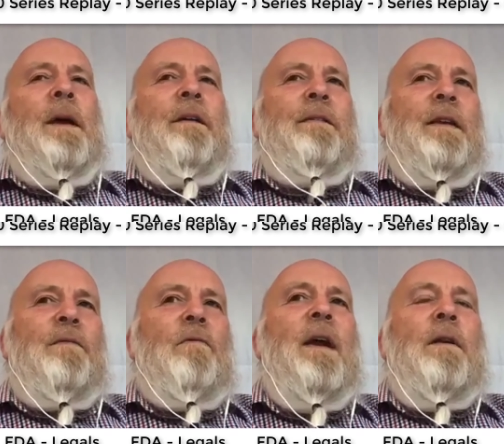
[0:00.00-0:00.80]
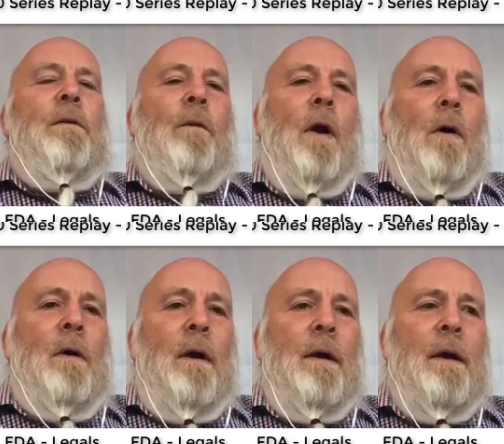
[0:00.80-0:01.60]
if it's written
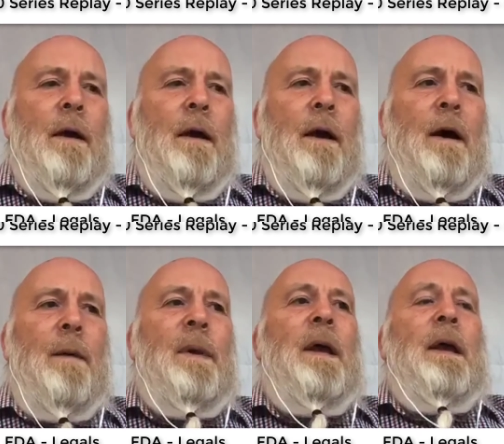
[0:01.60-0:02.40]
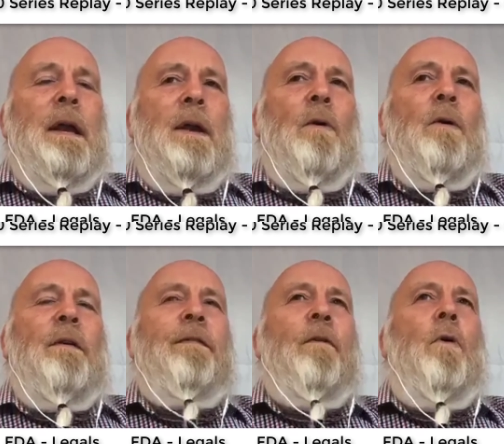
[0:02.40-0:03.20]
wrong, in
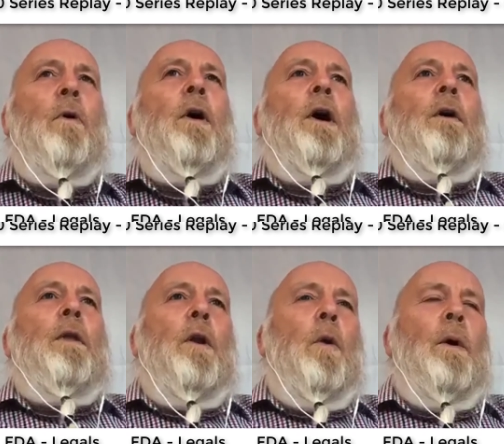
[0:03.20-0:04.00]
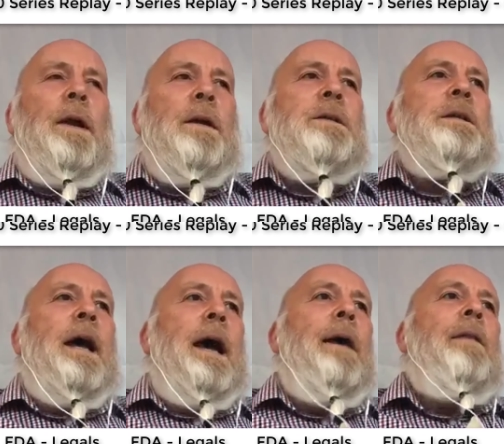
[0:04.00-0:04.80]
order for the lawyers
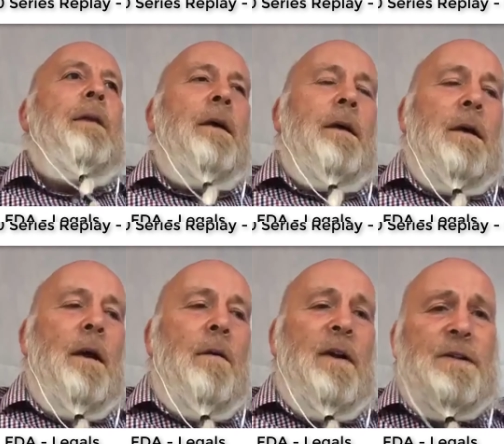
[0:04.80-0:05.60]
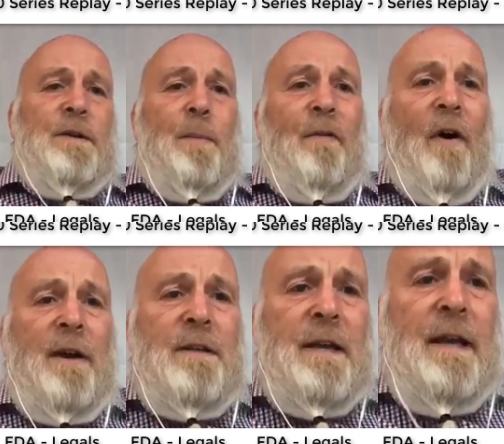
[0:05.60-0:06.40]
at the registered
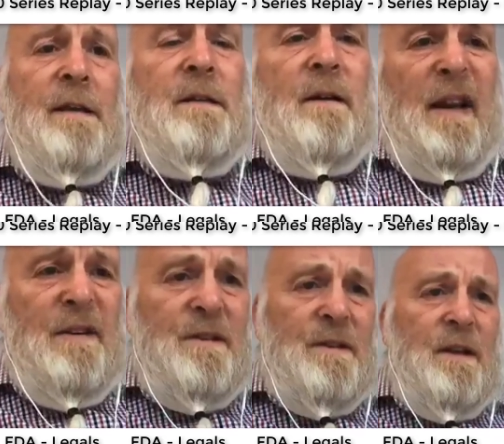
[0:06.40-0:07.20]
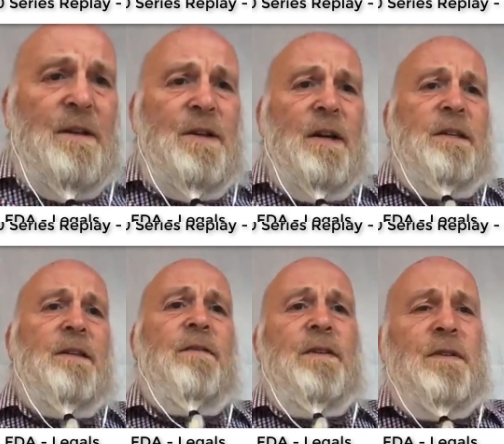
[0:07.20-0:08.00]
providers end, so housing
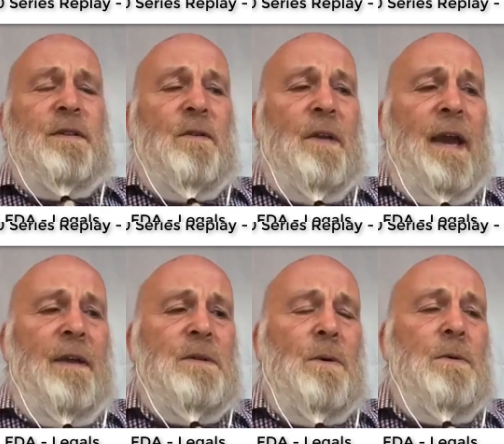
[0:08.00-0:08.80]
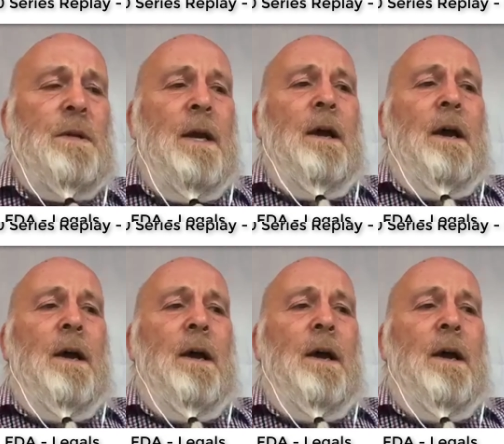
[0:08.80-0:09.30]
associations, for instance, or councils,